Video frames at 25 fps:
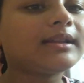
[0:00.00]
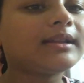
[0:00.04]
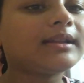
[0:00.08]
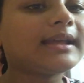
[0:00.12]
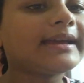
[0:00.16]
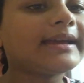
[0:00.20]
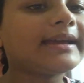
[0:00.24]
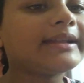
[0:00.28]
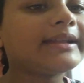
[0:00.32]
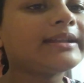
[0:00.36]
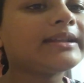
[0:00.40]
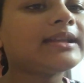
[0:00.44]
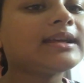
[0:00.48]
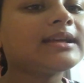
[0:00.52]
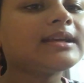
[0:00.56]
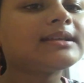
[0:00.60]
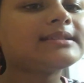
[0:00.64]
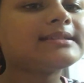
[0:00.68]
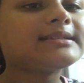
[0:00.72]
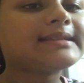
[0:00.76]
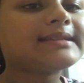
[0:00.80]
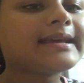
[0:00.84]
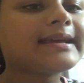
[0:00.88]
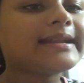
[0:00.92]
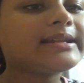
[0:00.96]
then
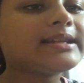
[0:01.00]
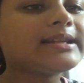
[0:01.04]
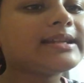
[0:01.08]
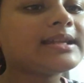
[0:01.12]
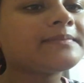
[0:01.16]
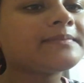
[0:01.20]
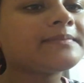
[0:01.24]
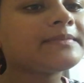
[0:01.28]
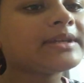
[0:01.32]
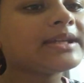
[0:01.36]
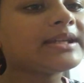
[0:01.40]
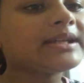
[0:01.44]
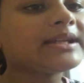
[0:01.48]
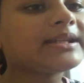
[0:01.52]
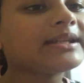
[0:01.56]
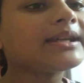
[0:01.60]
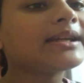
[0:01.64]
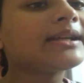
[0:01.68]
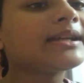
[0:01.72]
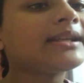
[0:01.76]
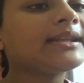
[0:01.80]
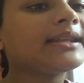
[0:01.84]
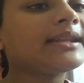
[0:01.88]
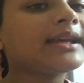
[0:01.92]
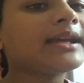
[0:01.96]

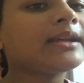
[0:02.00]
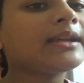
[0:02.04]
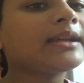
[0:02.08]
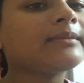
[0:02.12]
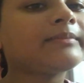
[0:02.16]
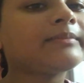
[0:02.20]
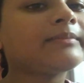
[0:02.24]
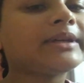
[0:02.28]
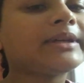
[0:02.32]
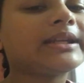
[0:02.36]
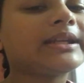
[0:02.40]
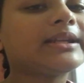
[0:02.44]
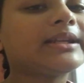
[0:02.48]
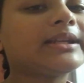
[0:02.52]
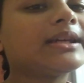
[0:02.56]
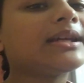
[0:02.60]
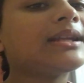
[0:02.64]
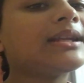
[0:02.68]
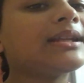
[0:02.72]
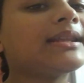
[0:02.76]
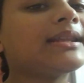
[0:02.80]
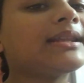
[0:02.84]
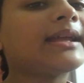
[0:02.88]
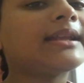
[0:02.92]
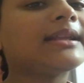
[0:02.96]
centimeter, then meter,
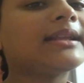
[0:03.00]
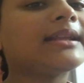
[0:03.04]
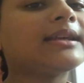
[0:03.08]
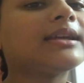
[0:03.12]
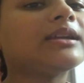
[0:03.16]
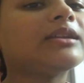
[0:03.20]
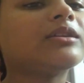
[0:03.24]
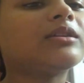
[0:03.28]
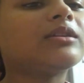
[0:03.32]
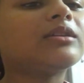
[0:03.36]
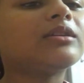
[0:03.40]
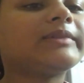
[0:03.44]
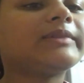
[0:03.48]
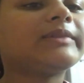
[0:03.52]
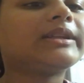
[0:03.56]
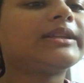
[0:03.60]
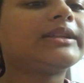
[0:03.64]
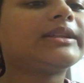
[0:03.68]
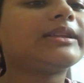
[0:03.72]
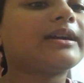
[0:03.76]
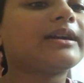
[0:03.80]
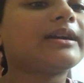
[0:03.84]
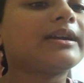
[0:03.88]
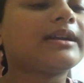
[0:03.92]
then kilometer.